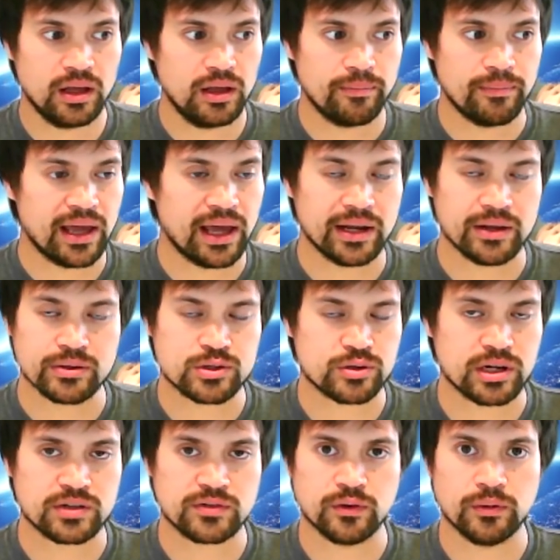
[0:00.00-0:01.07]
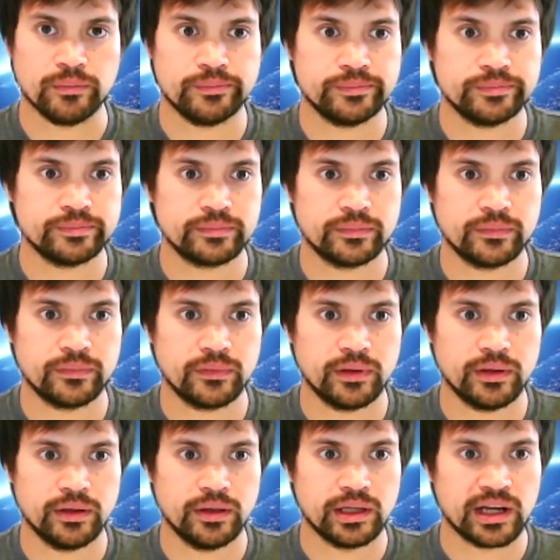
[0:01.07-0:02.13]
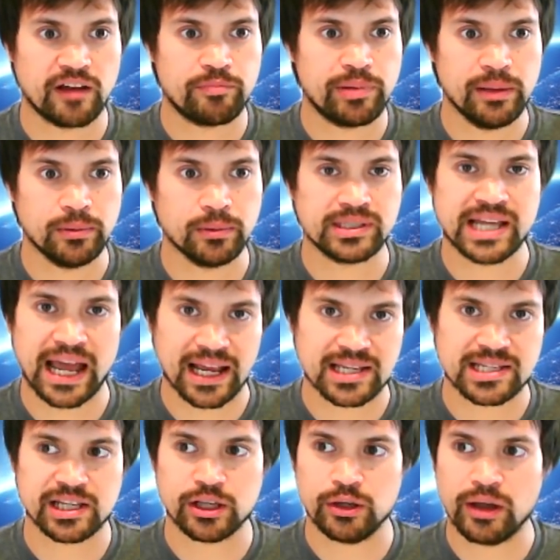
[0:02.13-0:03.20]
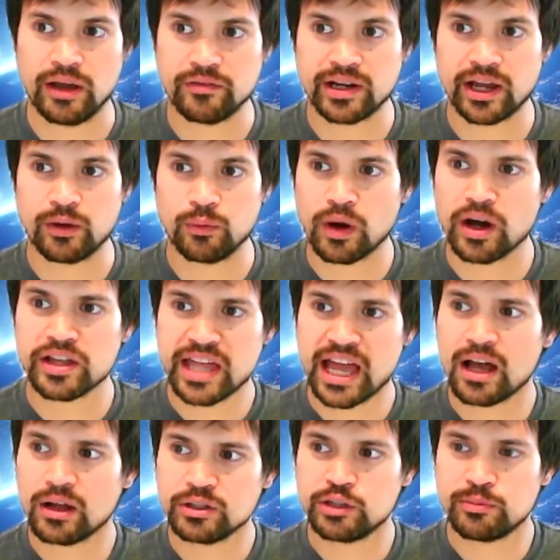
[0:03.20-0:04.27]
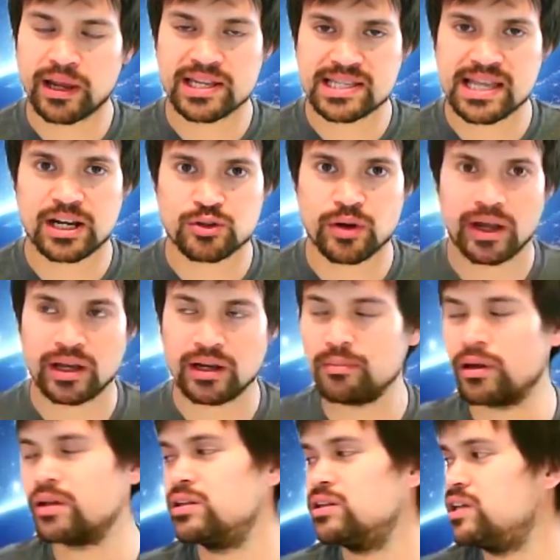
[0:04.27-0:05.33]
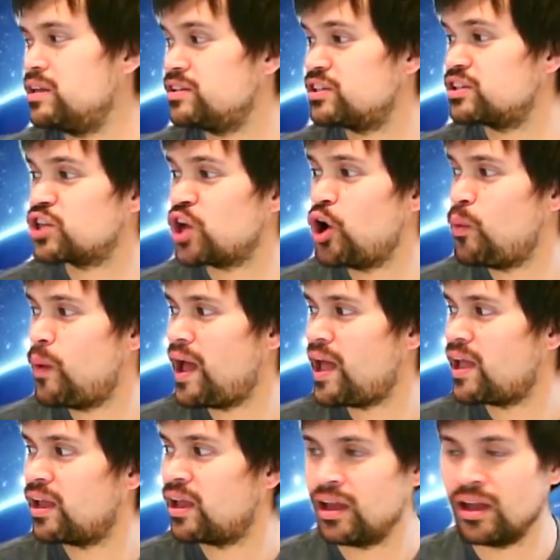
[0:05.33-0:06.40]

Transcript: man, it was stressful. You'd have people texting you every day. Why the hell do you place that trade? I'm like, go away.